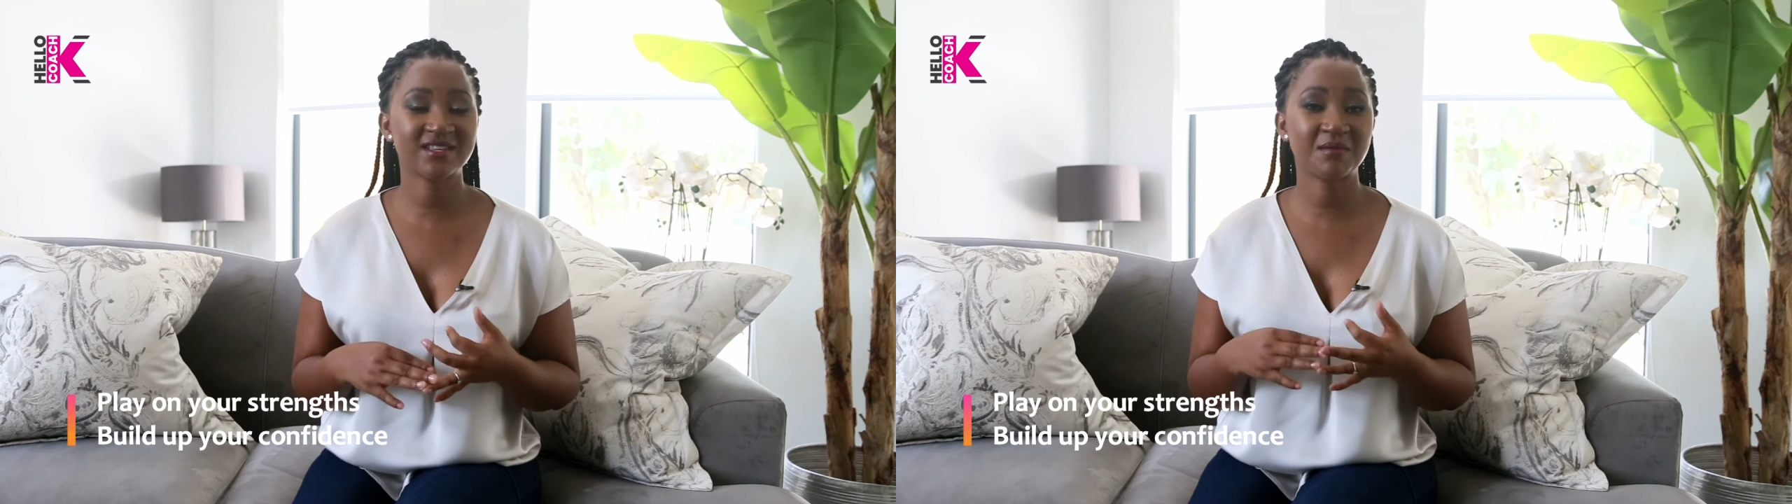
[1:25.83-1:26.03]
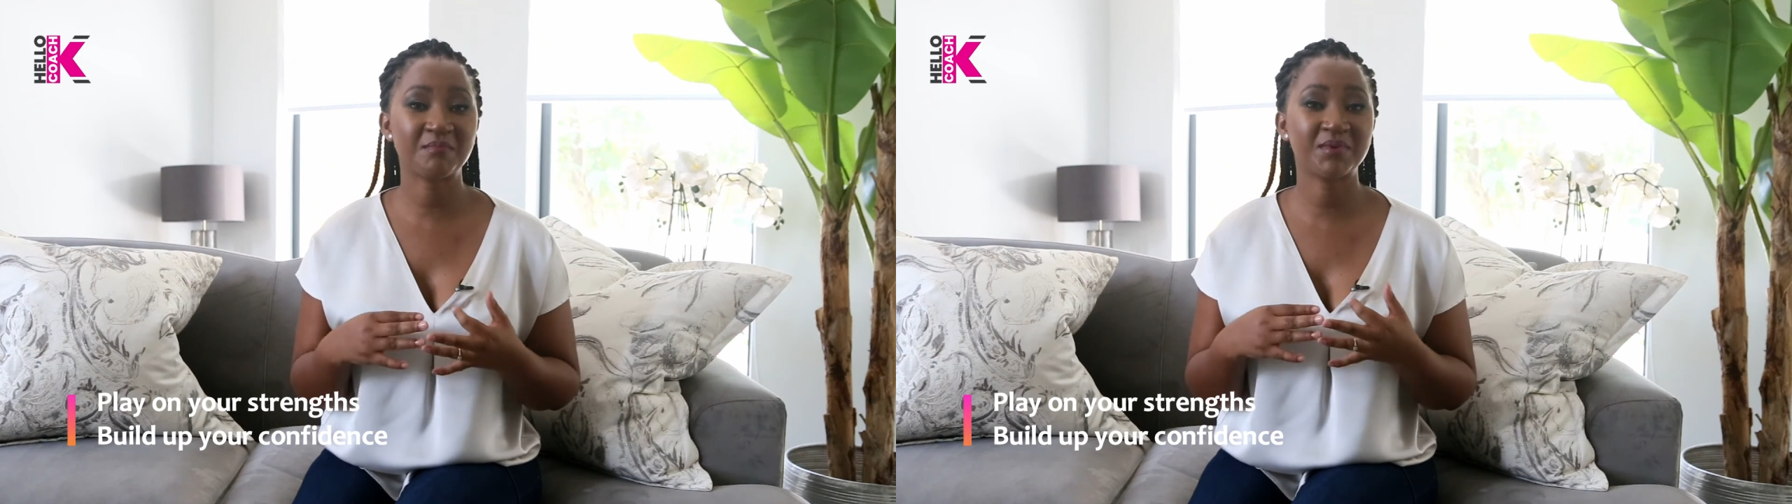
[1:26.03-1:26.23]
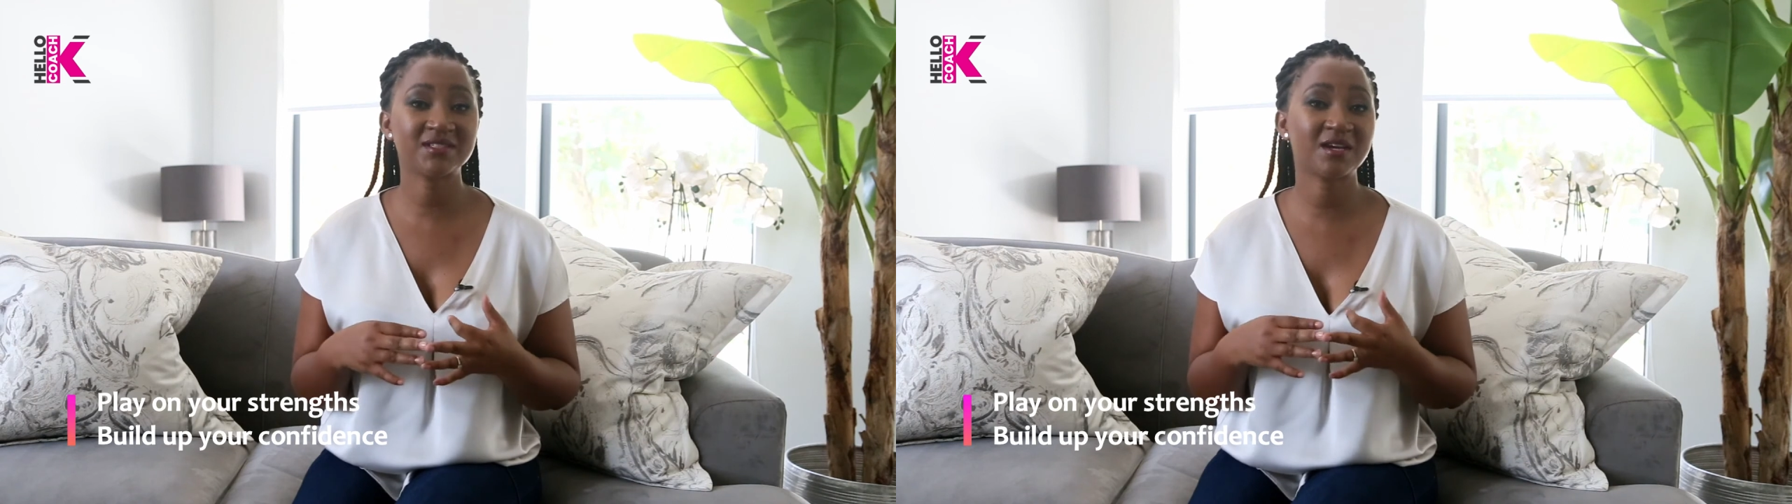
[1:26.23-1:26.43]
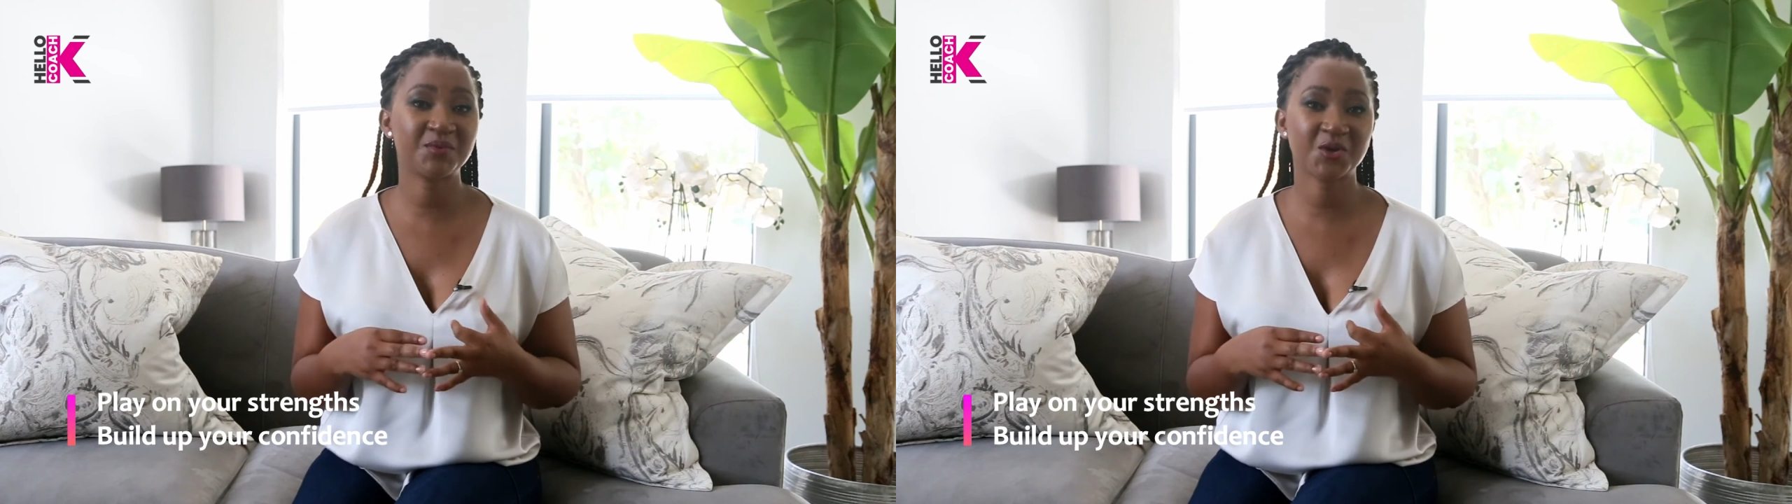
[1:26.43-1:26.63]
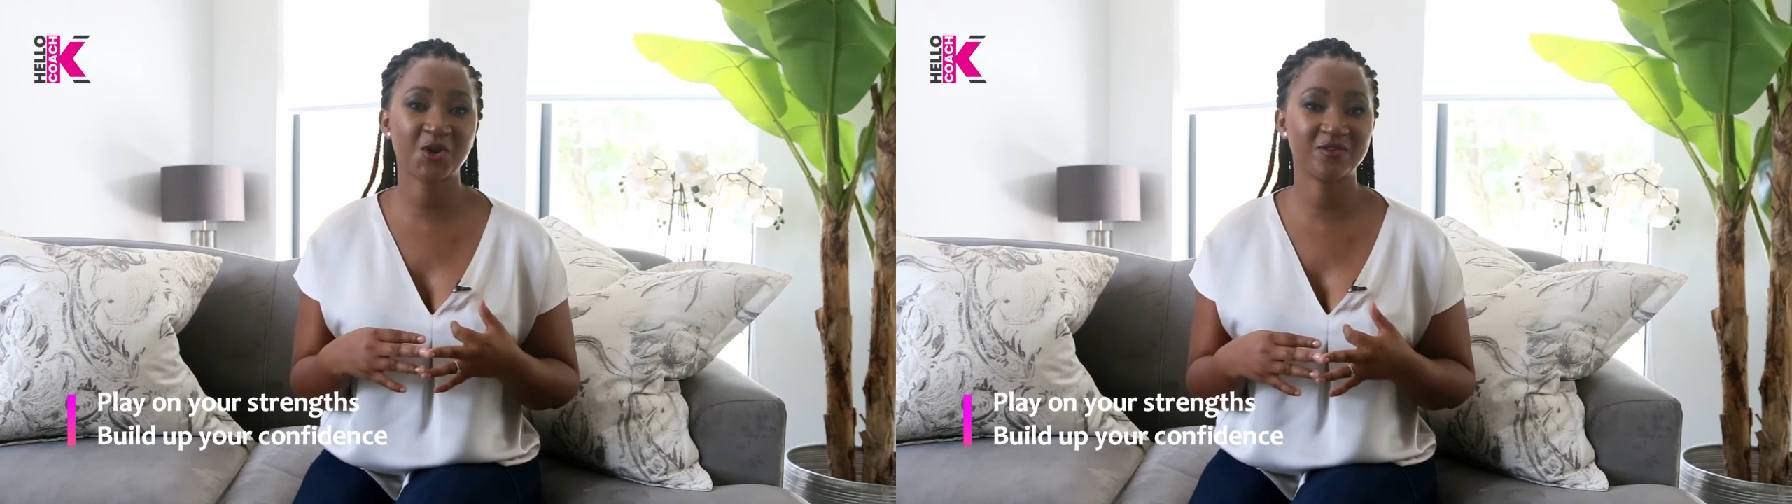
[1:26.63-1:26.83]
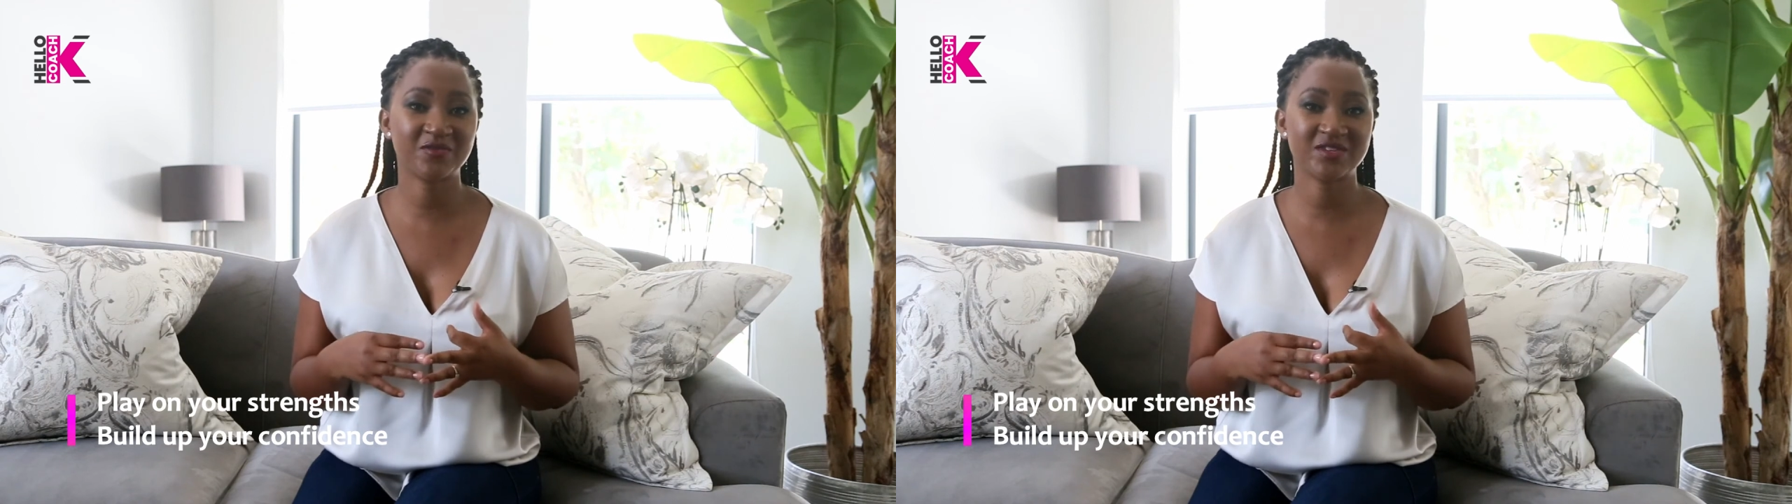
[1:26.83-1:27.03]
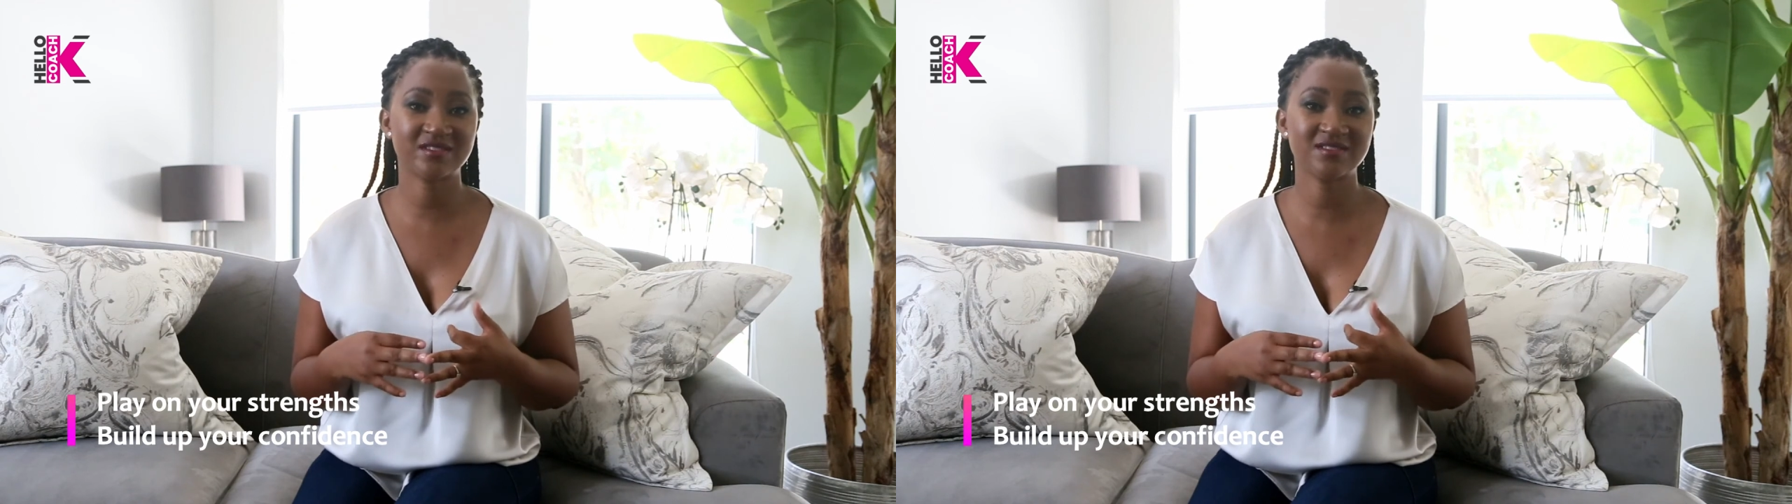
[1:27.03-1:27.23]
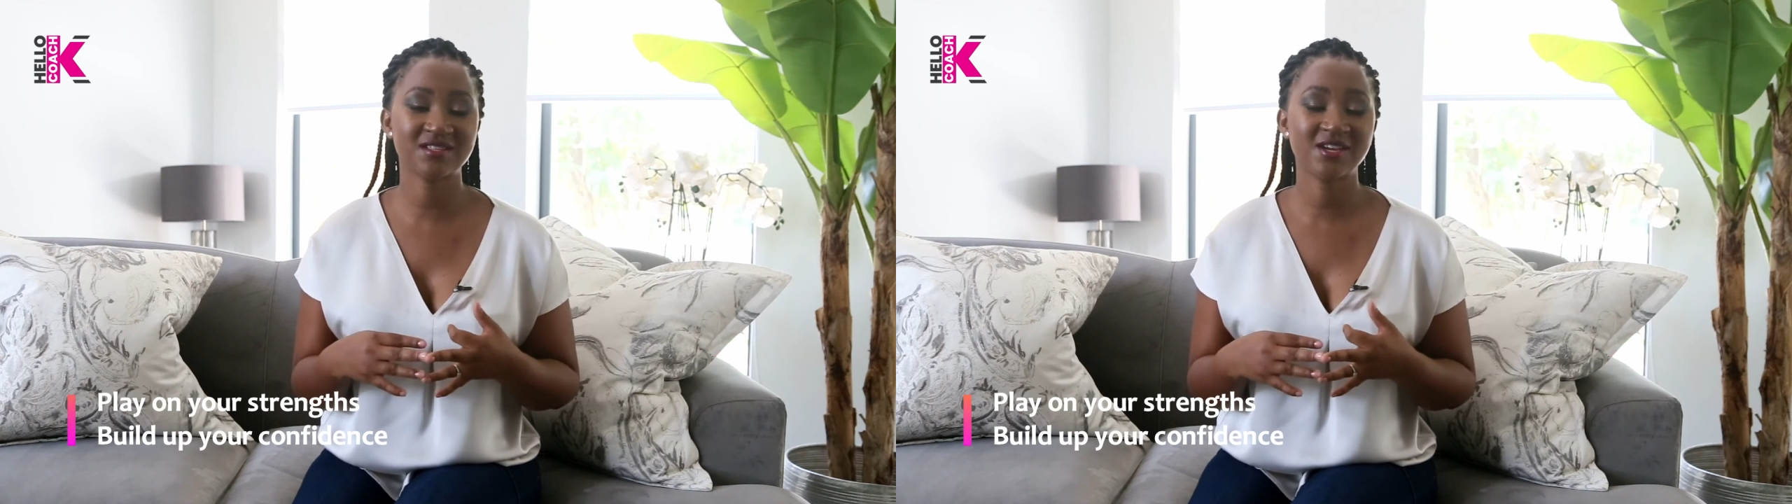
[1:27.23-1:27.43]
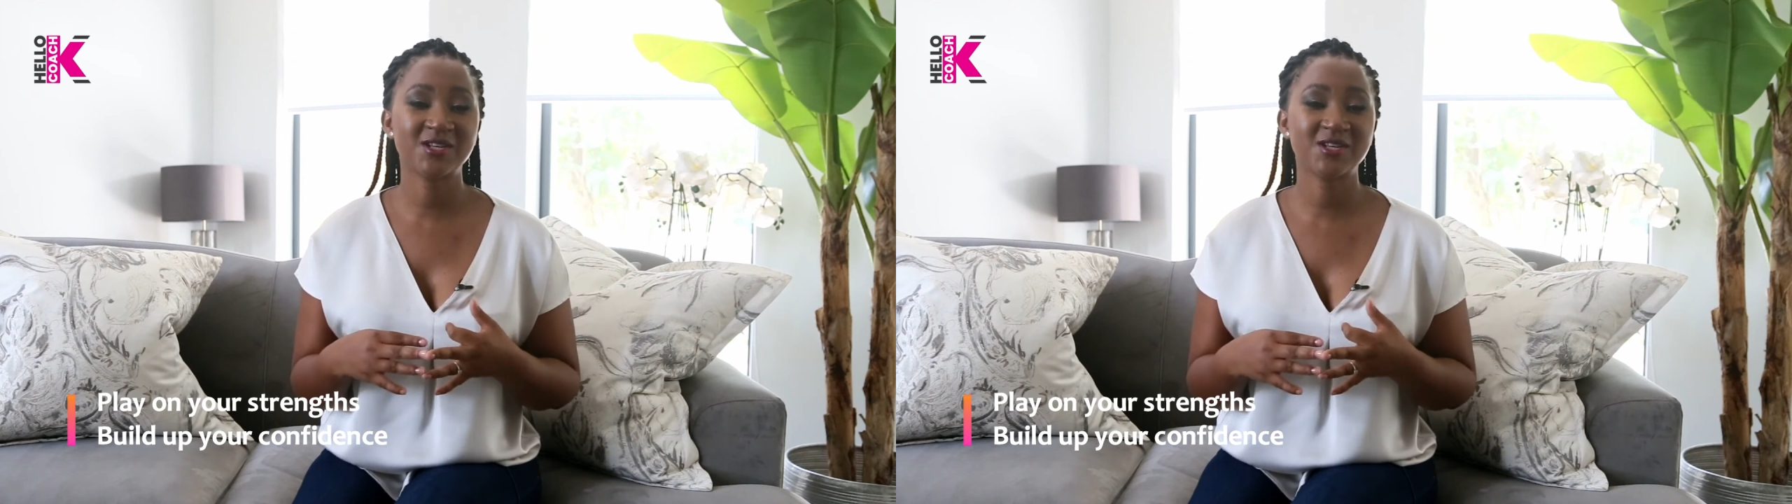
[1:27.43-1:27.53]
and build up your confidence